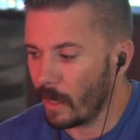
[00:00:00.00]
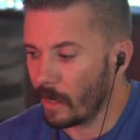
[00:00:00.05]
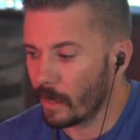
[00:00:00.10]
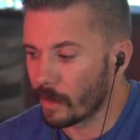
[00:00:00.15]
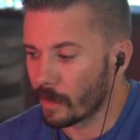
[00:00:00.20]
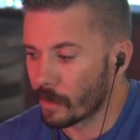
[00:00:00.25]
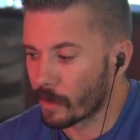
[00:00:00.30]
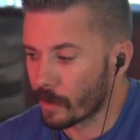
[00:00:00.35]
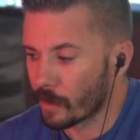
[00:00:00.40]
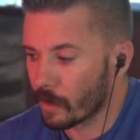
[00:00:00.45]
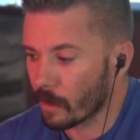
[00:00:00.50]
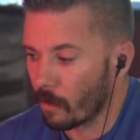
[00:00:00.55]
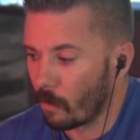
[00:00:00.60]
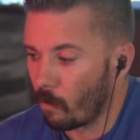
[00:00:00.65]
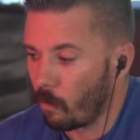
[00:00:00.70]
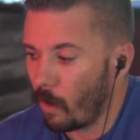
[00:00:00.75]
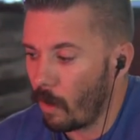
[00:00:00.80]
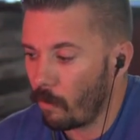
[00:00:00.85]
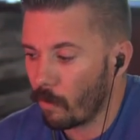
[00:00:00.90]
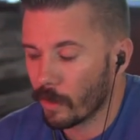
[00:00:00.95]
is
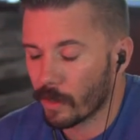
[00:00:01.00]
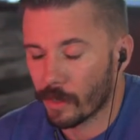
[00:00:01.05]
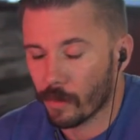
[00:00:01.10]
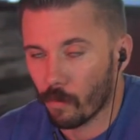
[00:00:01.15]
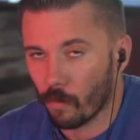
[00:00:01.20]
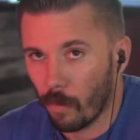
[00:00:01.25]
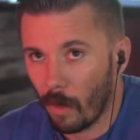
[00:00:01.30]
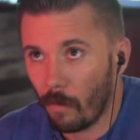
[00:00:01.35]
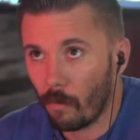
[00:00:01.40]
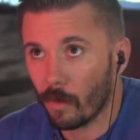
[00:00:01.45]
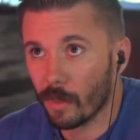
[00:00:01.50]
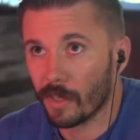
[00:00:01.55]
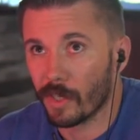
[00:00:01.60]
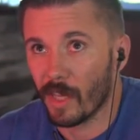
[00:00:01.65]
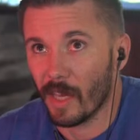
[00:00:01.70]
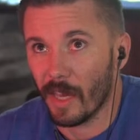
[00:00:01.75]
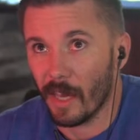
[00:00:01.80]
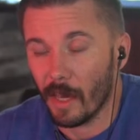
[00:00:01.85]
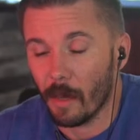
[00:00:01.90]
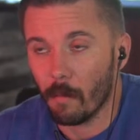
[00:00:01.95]
what was
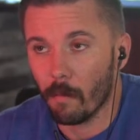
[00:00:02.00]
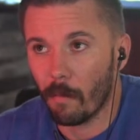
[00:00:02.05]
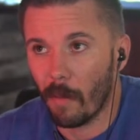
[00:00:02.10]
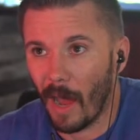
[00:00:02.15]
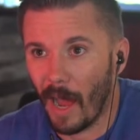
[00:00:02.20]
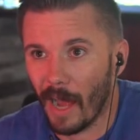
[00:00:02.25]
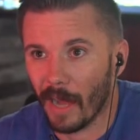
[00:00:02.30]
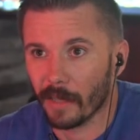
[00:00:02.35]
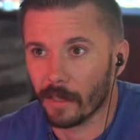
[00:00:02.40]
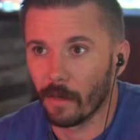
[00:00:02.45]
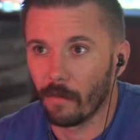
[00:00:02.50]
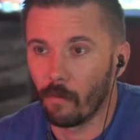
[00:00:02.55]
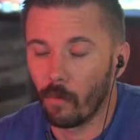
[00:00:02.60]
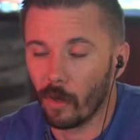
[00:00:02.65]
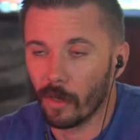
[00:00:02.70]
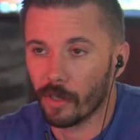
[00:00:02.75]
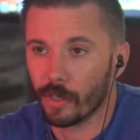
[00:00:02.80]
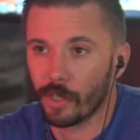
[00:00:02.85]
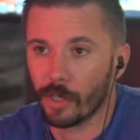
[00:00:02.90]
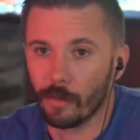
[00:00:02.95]
the impact of
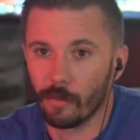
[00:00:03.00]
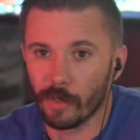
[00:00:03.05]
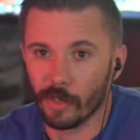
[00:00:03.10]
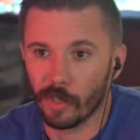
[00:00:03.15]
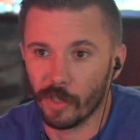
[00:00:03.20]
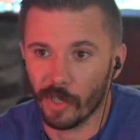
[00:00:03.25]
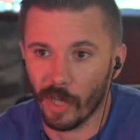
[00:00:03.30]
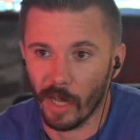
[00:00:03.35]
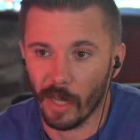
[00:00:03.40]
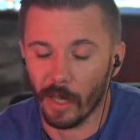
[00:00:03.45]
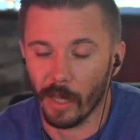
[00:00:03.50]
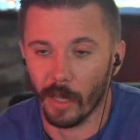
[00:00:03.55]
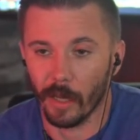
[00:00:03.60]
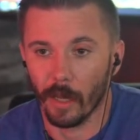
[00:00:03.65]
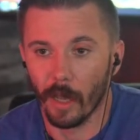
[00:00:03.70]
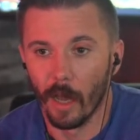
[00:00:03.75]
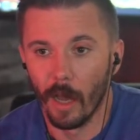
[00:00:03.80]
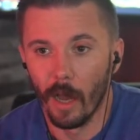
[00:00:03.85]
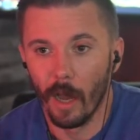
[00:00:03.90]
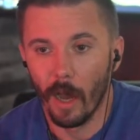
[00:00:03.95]
what she was
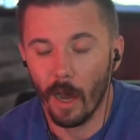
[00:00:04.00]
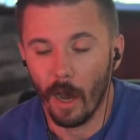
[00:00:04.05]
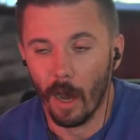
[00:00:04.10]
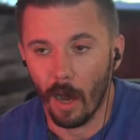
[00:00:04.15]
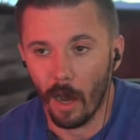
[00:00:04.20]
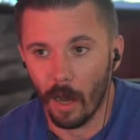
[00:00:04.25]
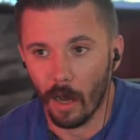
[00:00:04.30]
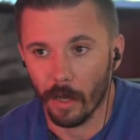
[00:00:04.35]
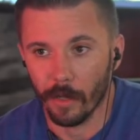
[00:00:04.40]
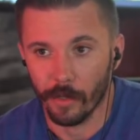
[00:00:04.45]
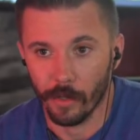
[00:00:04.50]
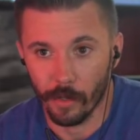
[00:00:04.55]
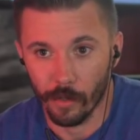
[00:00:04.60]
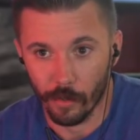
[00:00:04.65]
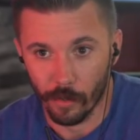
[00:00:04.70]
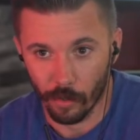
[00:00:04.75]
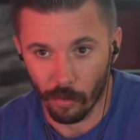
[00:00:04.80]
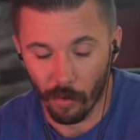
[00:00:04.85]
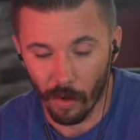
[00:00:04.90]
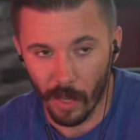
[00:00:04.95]
saying on
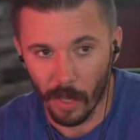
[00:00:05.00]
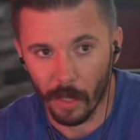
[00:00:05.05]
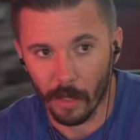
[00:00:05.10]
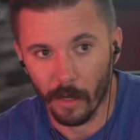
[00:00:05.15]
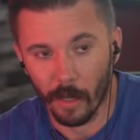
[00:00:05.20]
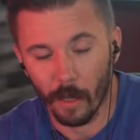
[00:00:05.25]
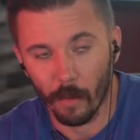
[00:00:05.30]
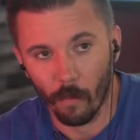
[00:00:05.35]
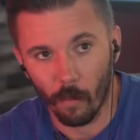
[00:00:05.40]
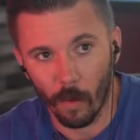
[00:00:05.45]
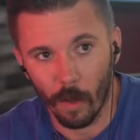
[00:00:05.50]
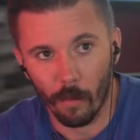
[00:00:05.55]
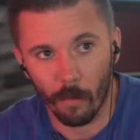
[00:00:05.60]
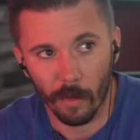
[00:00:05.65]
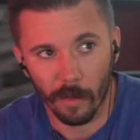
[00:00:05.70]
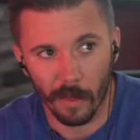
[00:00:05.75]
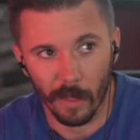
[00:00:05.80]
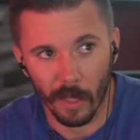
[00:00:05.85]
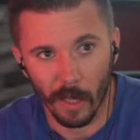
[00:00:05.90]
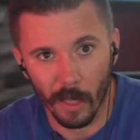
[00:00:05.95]
Ukraine, and
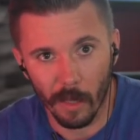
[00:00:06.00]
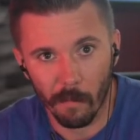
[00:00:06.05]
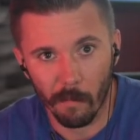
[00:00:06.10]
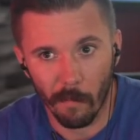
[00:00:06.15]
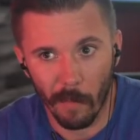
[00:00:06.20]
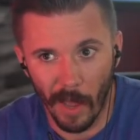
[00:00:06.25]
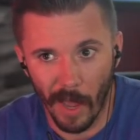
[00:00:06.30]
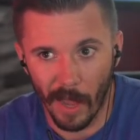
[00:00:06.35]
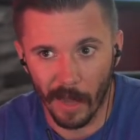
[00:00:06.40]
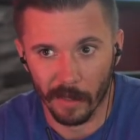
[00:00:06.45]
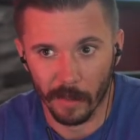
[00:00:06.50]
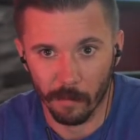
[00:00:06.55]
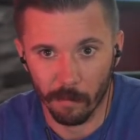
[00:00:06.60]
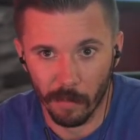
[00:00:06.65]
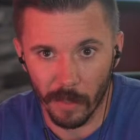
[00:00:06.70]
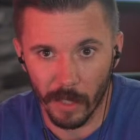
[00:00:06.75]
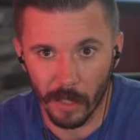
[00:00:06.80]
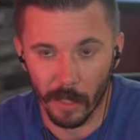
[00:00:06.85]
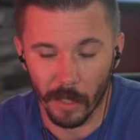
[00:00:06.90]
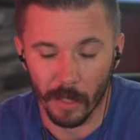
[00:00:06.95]
what would the
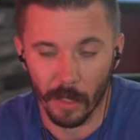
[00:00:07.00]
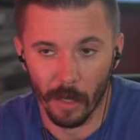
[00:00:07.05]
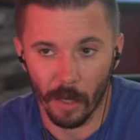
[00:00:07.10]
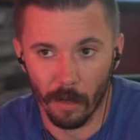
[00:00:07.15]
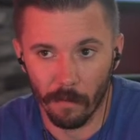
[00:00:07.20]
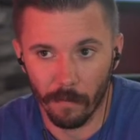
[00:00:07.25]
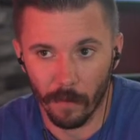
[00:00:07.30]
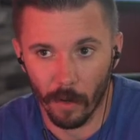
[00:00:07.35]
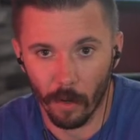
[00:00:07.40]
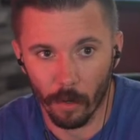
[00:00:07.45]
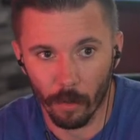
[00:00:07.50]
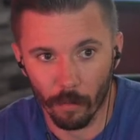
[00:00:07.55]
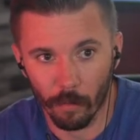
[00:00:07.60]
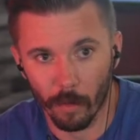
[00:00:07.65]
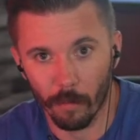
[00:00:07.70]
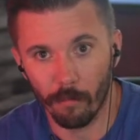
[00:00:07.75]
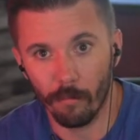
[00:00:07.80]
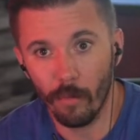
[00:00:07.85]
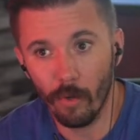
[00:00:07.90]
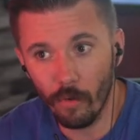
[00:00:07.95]
impact be of her
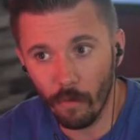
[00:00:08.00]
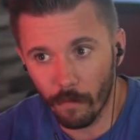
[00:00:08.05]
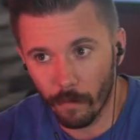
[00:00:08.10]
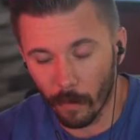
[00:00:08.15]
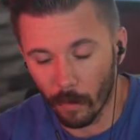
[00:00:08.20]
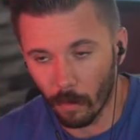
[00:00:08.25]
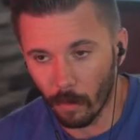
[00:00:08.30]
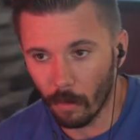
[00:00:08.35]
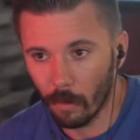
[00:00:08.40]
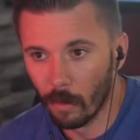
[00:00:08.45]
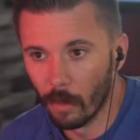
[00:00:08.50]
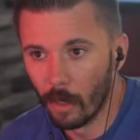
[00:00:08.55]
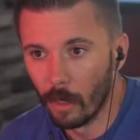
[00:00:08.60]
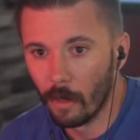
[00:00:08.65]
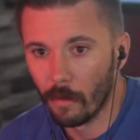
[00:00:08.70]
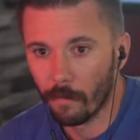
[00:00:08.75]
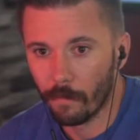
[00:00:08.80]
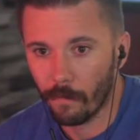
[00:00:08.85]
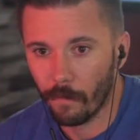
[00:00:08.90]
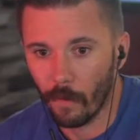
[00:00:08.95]
removal
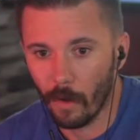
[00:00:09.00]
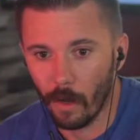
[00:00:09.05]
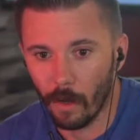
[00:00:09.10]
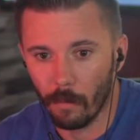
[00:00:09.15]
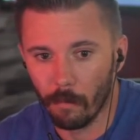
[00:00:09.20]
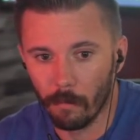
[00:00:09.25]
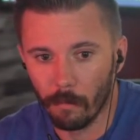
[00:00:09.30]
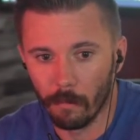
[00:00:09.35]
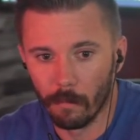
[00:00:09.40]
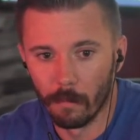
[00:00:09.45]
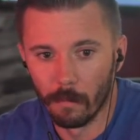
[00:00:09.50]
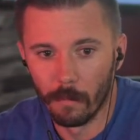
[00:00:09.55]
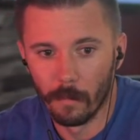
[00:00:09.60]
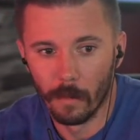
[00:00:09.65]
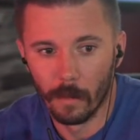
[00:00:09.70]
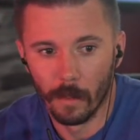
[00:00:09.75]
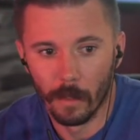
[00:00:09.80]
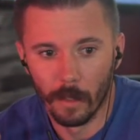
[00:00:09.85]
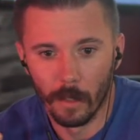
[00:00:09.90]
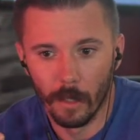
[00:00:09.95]
from
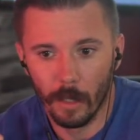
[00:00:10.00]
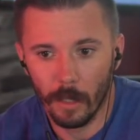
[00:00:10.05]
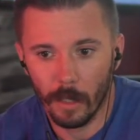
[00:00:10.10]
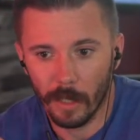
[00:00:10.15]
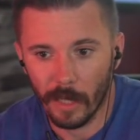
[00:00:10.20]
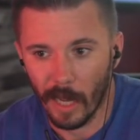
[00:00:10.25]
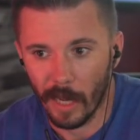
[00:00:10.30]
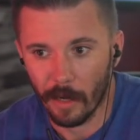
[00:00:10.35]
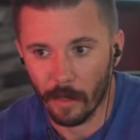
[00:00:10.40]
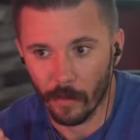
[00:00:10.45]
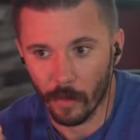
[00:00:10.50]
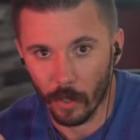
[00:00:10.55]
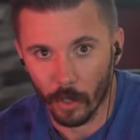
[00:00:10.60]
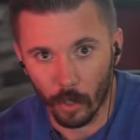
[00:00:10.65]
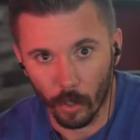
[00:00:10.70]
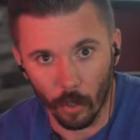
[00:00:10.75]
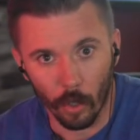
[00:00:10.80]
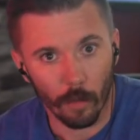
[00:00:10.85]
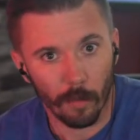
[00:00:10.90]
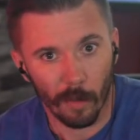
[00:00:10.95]
kind of the
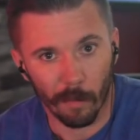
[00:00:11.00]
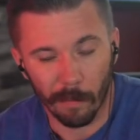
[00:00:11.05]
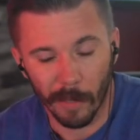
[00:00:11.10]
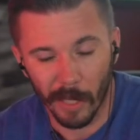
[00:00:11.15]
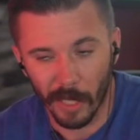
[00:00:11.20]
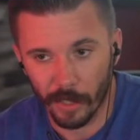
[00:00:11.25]
global